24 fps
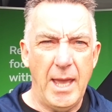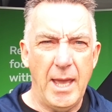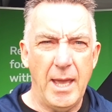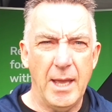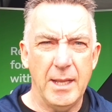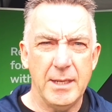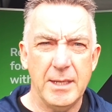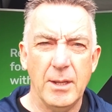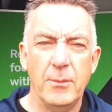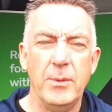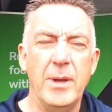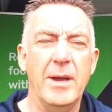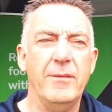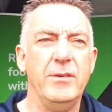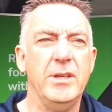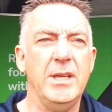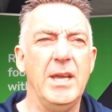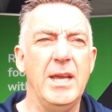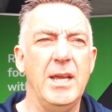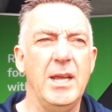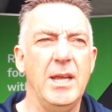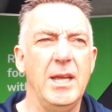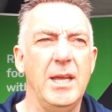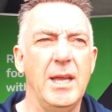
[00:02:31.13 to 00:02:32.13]
And then we have
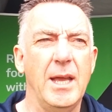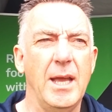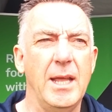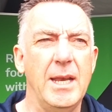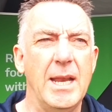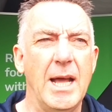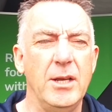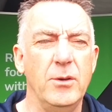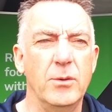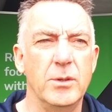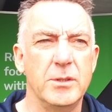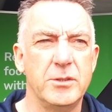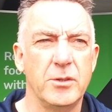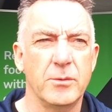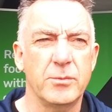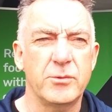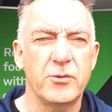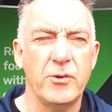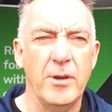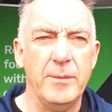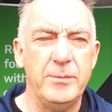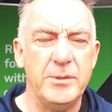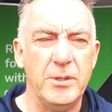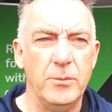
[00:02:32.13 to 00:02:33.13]
an annual
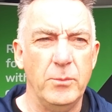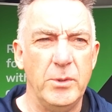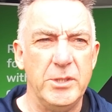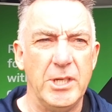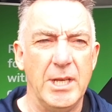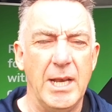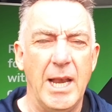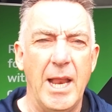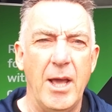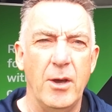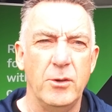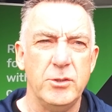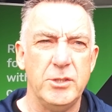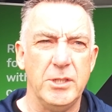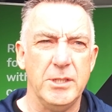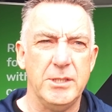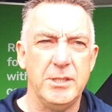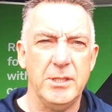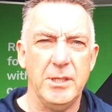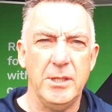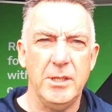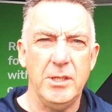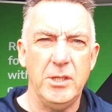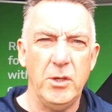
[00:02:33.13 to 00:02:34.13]
subscription which allows you
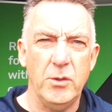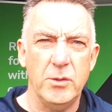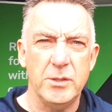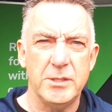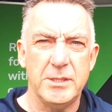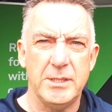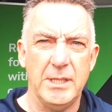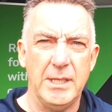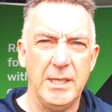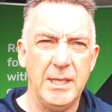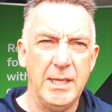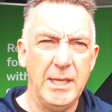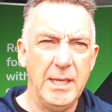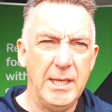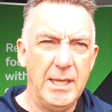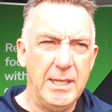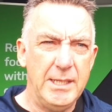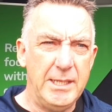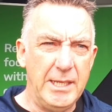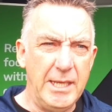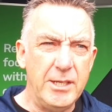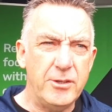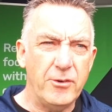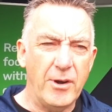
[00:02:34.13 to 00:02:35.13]
to use the
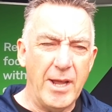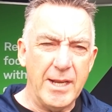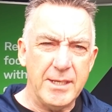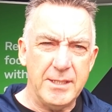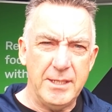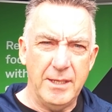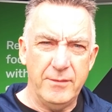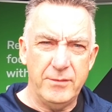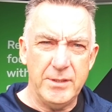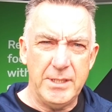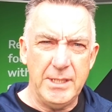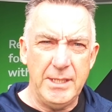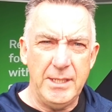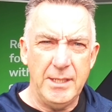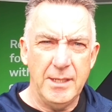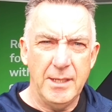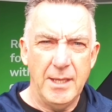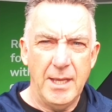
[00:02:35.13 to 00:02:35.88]
interactivity